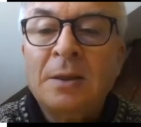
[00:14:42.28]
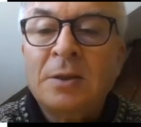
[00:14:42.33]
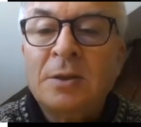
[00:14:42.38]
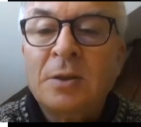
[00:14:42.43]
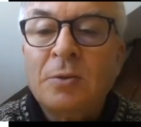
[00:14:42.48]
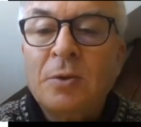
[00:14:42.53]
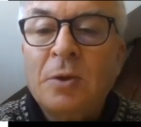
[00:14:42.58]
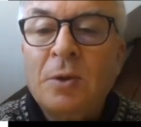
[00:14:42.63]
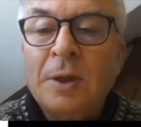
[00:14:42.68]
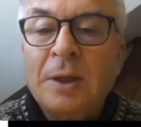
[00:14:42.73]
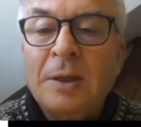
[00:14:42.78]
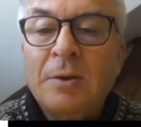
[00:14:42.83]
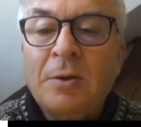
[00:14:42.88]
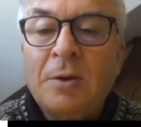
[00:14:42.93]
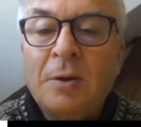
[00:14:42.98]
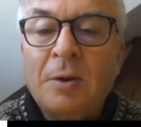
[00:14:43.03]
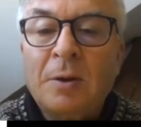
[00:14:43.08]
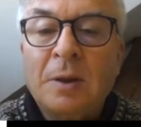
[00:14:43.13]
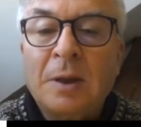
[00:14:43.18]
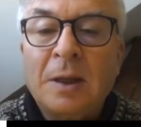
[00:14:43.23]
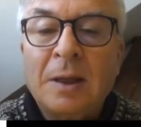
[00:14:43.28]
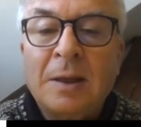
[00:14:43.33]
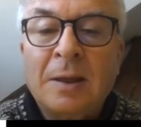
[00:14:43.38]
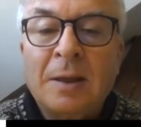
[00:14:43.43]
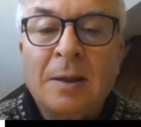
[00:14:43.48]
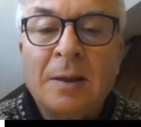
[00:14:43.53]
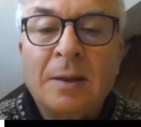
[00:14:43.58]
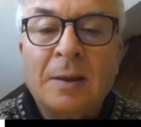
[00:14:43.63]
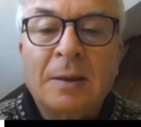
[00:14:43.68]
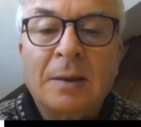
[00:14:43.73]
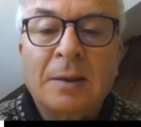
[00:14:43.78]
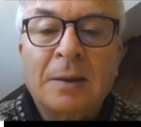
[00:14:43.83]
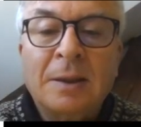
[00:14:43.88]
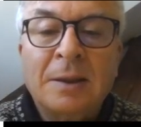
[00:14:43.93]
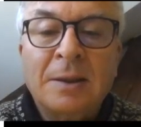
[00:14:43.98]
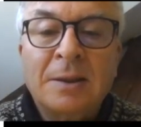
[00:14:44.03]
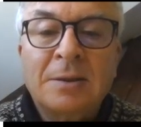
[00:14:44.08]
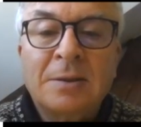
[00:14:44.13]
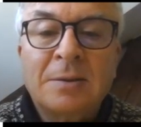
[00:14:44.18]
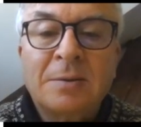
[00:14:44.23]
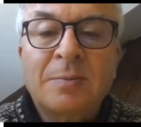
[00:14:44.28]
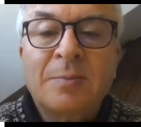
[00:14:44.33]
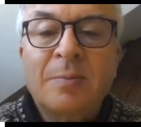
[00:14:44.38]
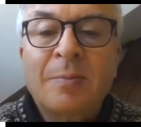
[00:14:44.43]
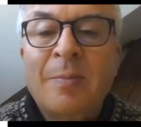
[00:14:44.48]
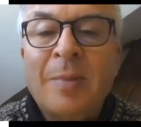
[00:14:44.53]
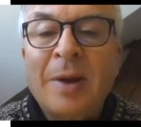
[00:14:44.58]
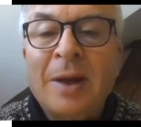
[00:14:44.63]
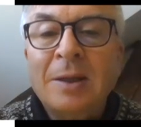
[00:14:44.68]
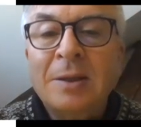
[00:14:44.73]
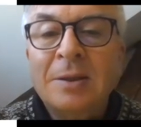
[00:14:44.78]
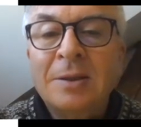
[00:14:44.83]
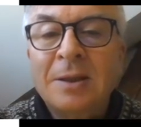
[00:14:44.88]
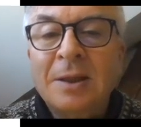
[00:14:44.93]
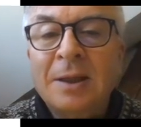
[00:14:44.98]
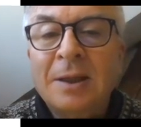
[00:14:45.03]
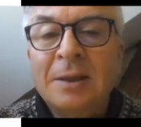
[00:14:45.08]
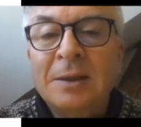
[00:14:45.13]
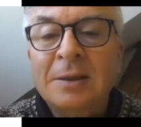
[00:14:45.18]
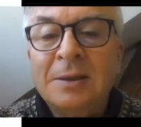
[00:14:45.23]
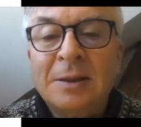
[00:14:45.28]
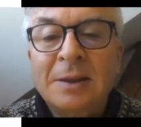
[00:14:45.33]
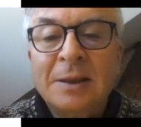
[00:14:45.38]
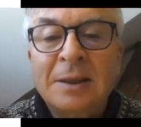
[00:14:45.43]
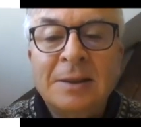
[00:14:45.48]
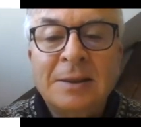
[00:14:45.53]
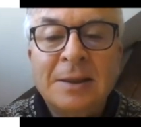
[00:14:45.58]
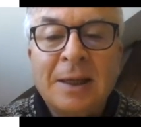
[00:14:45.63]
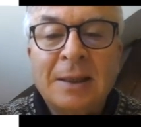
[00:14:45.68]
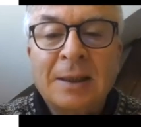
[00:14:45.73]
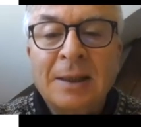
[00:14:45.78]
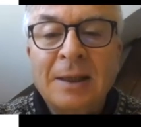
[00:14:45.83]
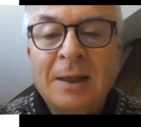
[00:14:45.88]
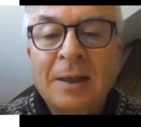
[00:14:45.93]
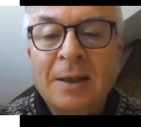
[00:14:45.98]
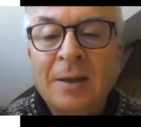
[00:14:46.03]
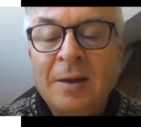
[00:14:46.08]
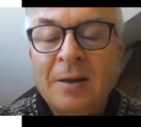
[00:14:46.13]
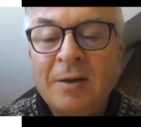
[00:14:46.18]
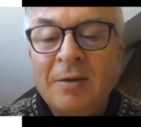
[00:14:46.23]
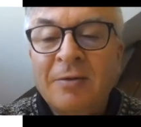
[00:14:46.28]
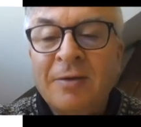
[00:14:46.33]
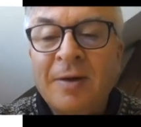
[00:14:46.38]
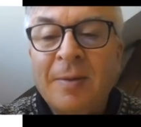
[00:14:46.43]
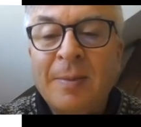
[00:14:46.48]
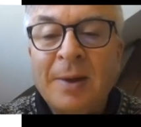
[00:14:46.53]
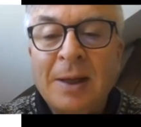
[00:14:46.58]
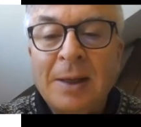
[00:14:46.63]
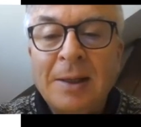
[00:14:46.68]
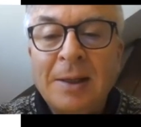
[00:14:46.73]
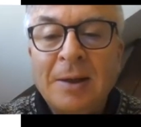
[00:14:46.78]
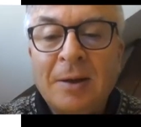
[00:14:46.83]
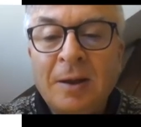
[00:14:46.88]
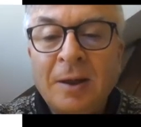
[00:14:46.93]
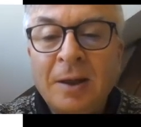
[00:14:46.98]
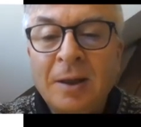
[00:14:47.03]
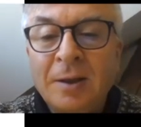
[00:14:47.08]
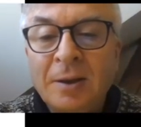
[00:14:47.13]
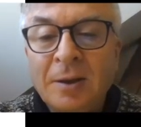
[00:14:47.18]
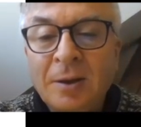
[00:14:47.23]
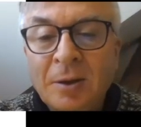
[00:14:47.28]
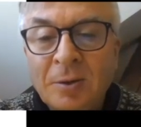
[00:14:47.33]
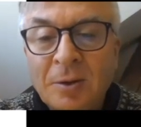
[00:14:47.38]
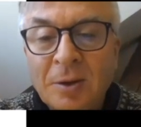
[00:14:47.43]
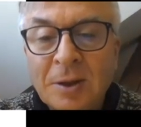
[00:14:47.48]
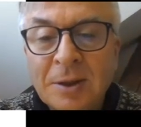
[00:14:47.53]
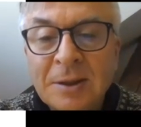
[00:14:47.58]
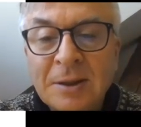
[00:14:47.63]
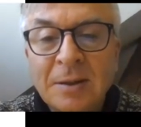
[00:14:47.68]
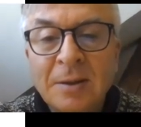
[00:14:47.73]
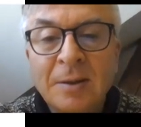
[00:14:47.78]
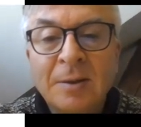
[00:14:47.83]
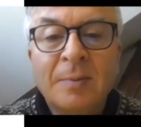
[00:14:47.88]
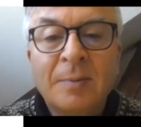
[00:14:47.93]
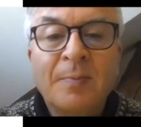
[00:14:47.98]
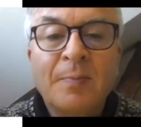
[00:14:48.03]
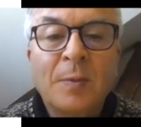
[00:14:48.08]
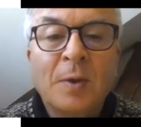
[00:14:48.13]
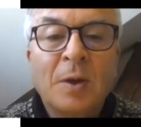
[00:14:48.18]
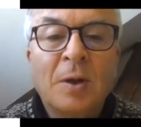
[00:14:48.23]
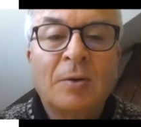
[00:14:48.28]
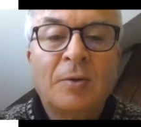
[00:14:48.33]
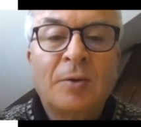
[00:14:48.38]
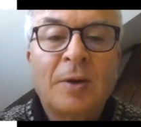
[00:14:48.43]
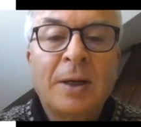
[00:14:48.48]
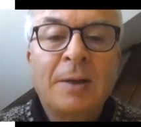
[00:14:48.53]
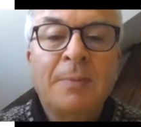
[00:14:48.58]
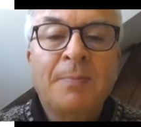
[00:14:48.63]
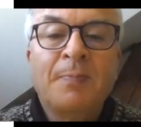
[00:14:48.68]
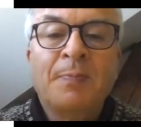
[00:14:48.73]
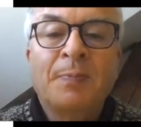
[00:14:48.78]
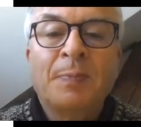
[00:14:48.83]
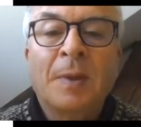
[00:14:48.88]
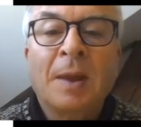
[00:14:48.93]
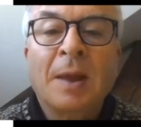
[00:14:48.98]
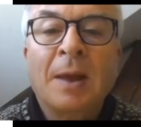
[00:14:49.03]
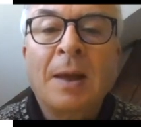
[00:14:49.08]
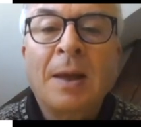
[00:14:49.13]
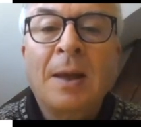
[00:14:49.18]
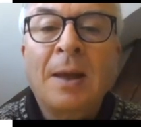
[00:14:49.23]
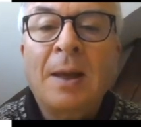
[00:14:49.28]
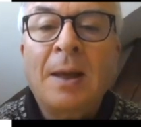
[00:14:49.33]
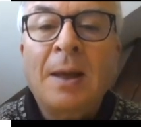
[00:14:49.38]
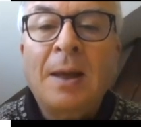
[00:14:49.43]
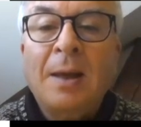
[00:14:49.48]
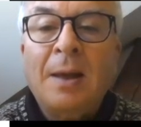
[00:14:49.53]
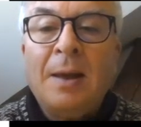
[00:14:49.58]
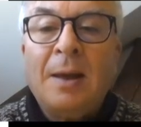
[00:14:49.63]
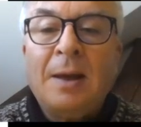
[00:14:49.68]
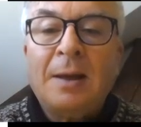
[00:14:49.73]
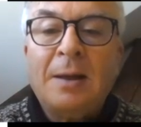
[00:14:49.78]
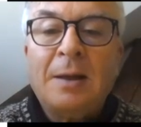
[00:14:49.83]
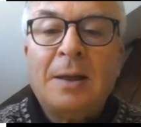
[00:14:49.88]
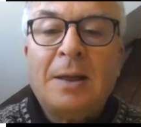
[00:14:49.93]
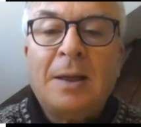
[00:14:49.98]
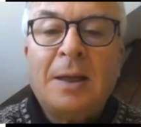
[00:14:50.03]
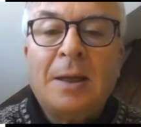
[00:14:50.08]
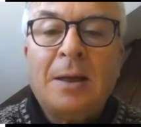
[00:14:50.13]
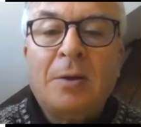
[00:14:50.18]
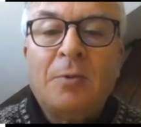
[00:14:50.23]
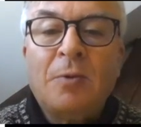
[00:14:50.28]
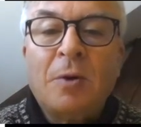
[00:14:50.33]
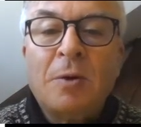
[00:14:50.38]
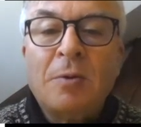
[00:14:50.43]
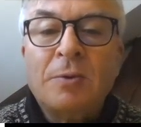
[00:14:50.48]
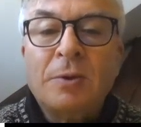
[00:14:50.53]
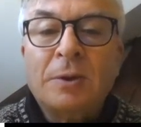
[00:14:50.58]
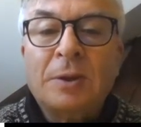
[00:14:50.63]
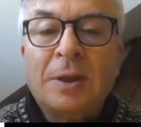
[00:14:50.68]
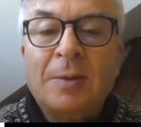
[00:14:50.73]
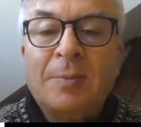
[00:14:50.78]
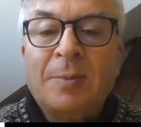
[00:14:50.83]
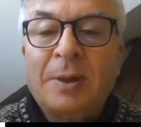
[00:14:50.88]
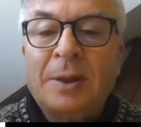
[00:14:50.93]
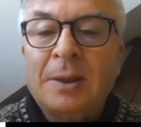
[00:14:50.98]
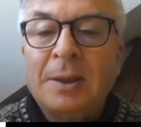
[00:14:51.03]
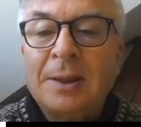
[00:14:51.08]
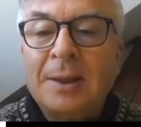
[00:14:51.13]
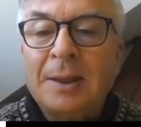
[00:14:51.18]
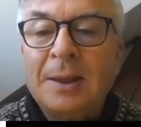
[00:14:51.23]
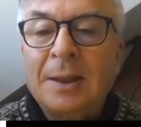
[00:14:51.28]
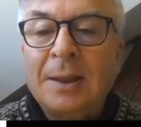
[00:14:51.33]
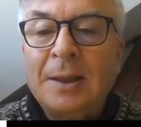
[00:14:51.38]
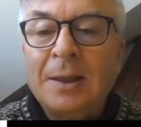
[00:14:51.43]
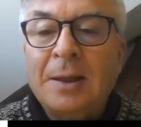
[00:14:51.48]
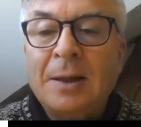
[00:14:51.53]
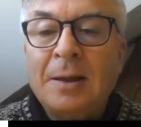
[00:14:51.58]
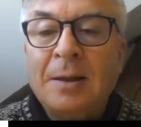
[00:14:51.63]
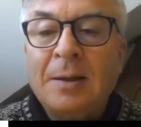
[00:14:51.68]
So all in all, this page is exactly familiar to us already. And here we would typically,